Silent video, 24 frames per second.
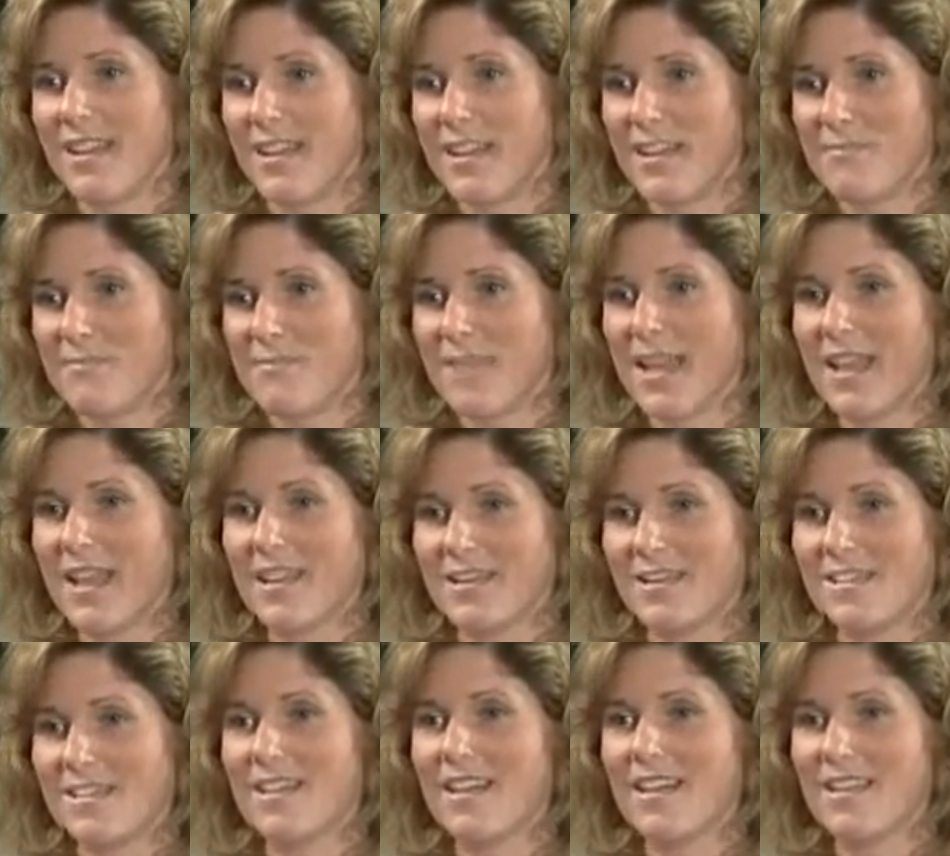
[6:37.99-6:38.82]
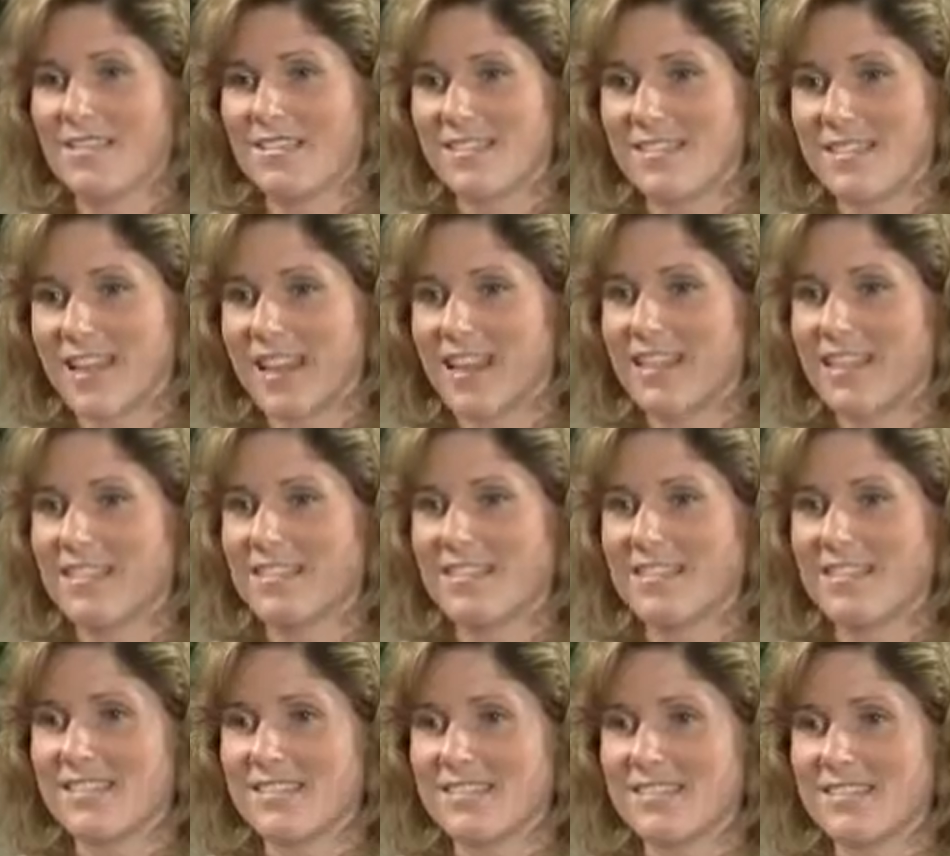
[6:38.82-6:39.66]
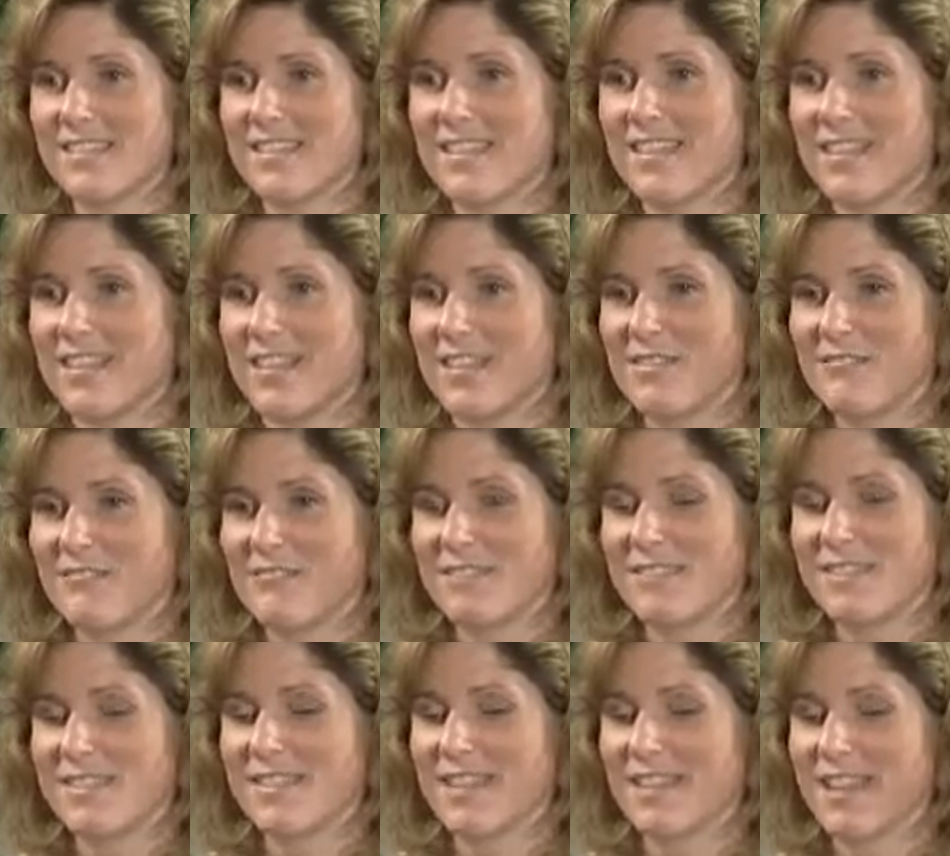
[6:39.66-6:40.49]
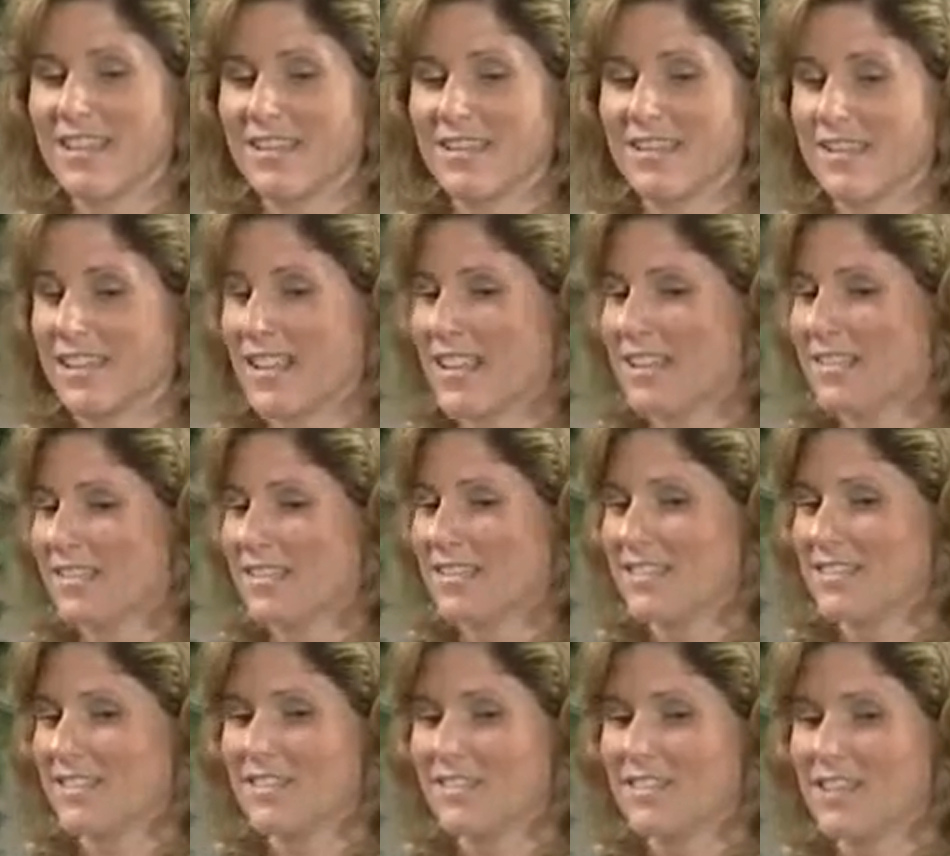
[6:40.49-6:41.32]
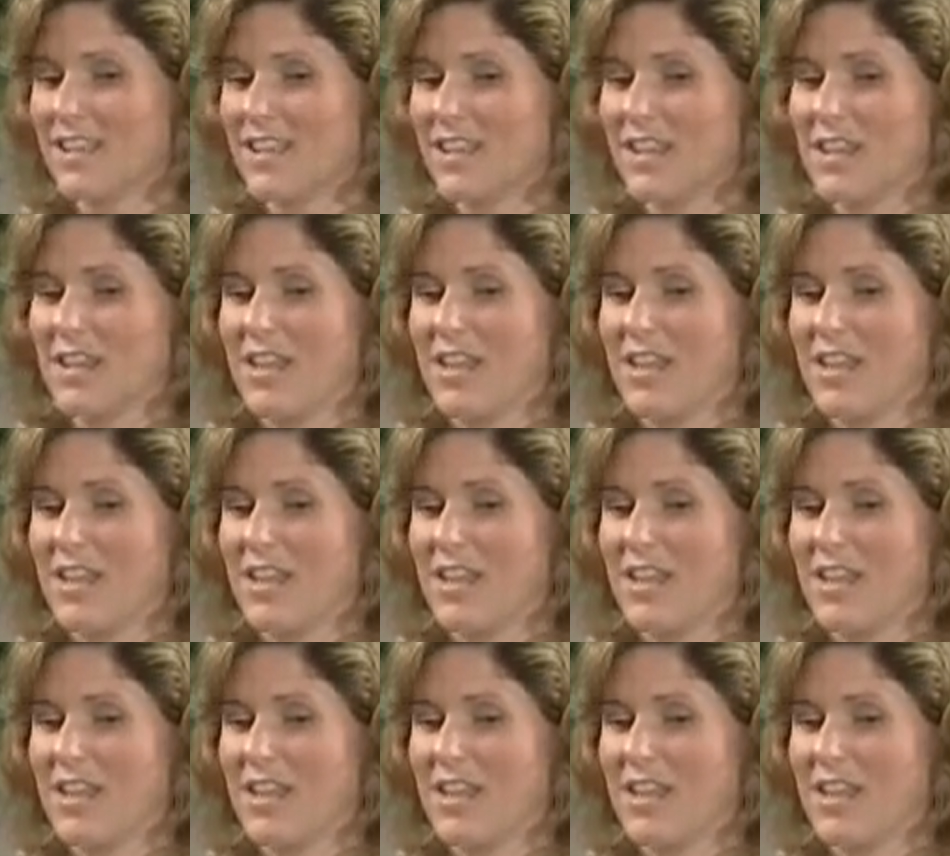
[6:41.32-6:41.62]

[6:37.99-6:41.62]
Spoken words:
hands-on science lessons.